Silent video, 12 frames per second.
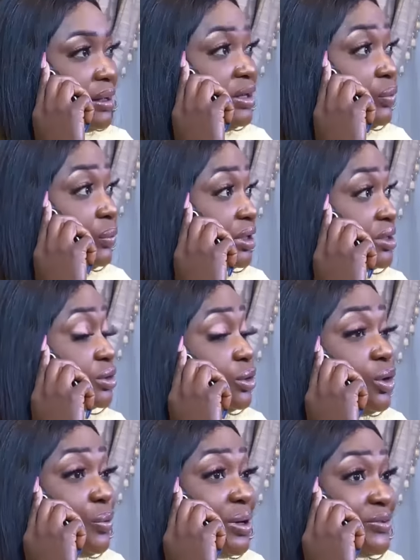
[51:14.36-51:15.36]
Anyways,
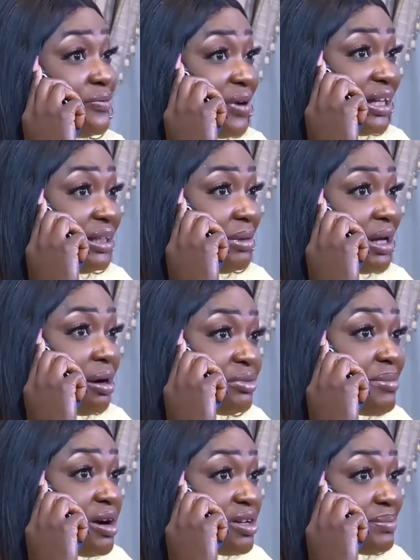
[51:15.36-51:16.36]
you know where to find me. Come
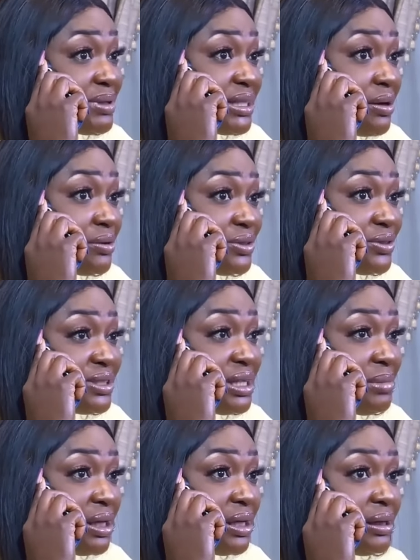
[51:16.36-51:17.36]
to my husband's house. You'll
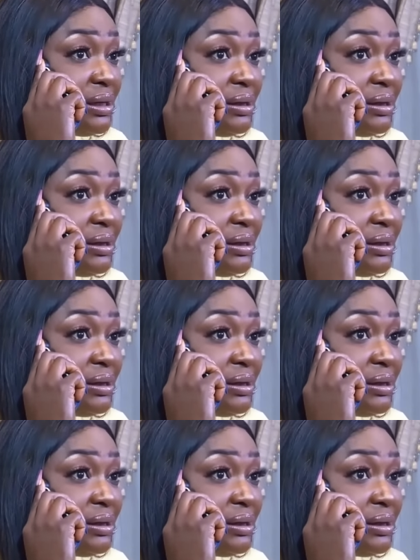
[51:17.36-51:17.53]
see me.